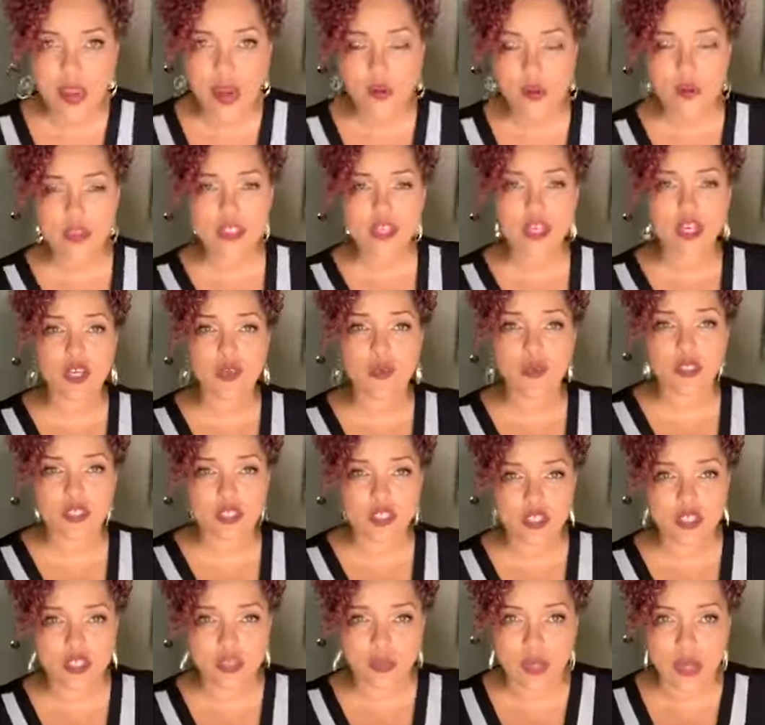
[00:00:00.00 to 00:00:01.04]
Then I won't tell you
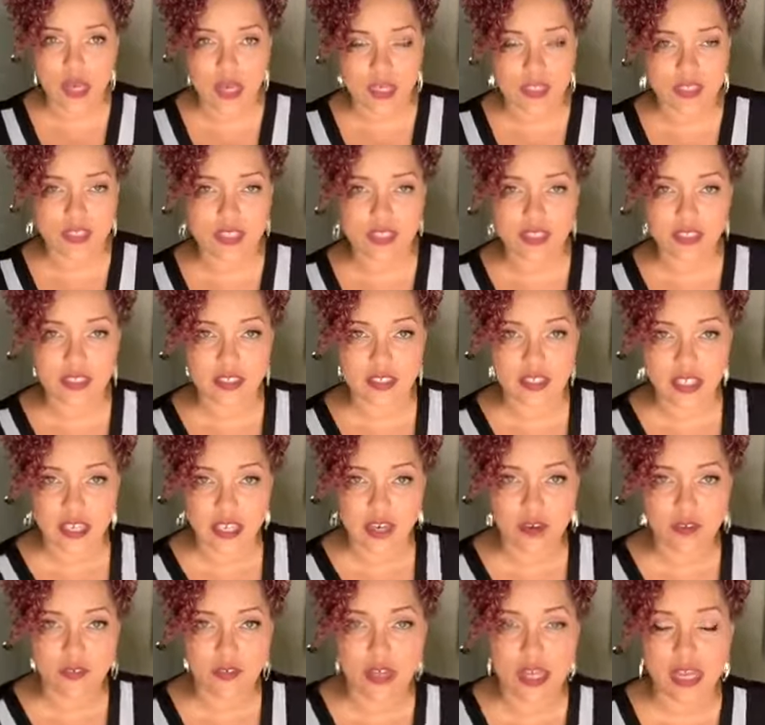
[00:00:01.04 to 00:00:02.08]
what to do next and to
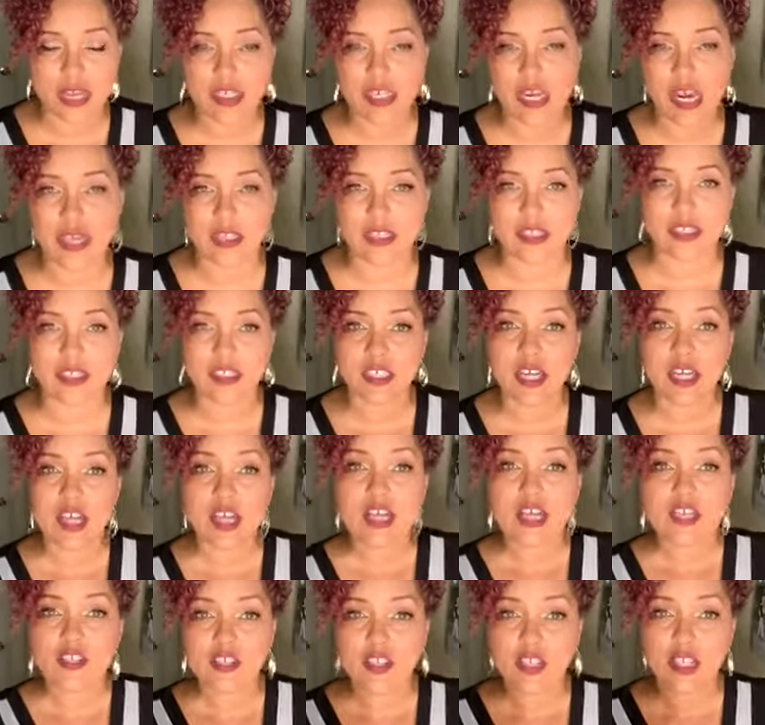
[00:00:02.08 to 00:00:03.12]
get over that challenge.
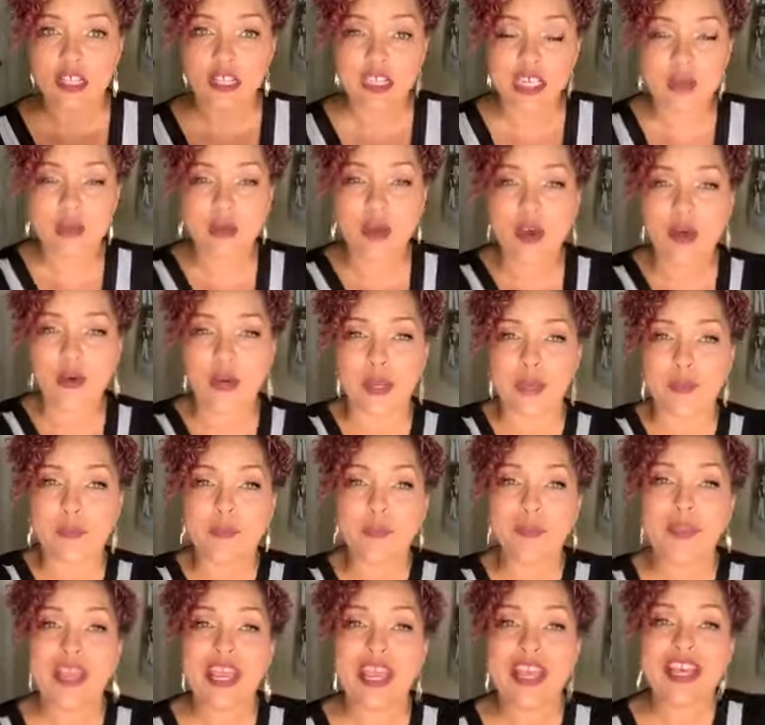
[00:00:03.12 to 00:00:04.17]
So let's keep going.
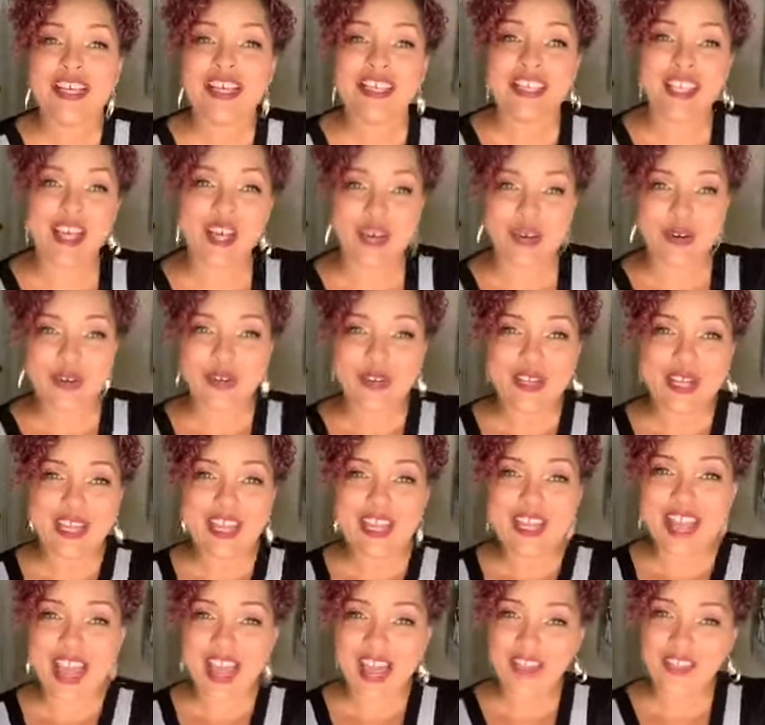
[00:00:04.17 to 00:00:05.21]
So
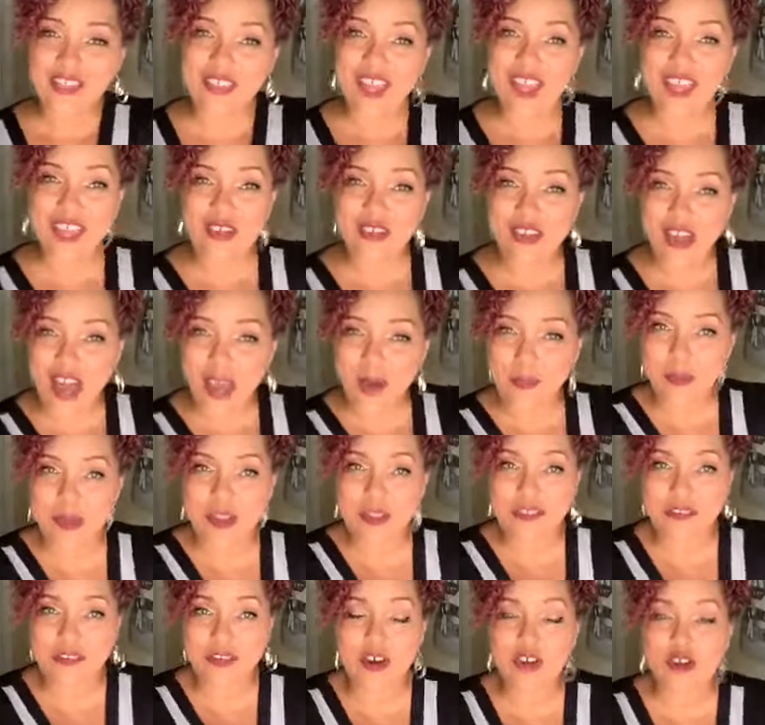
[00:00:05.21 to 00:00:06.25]
now that you got them
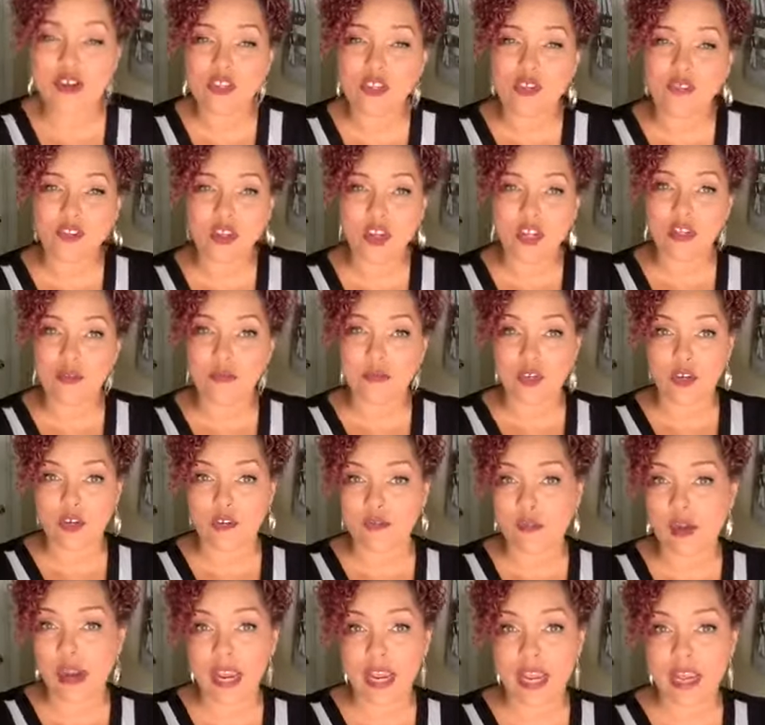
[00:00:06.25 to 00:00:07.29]
on the phone, you've told them
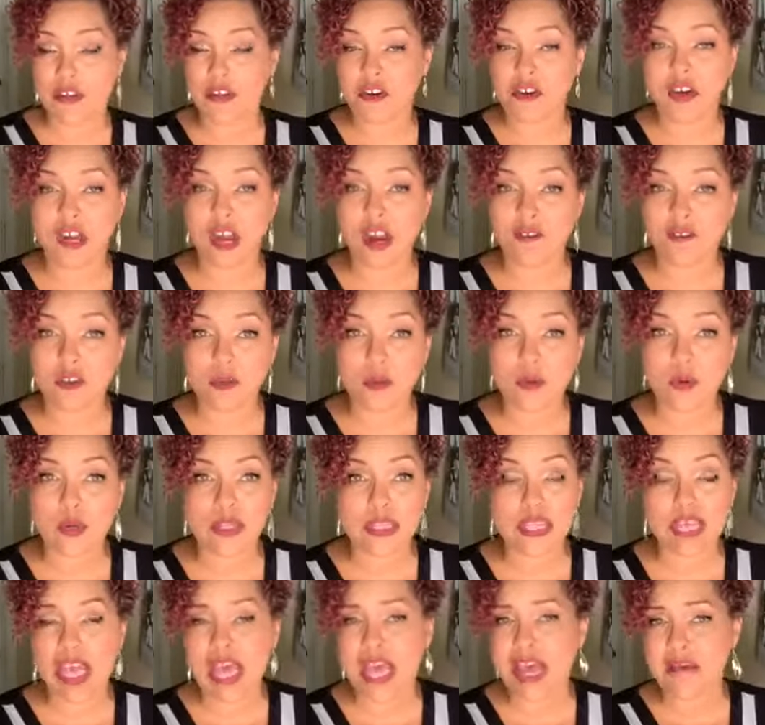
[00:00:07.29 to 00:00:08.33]
your rate, you're comfortable
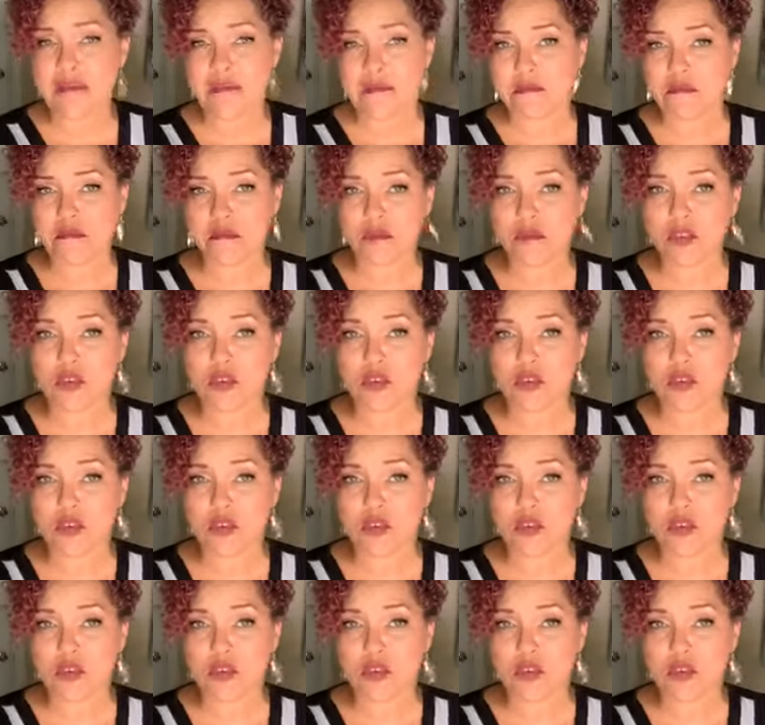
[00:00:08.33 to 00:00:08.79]
with that.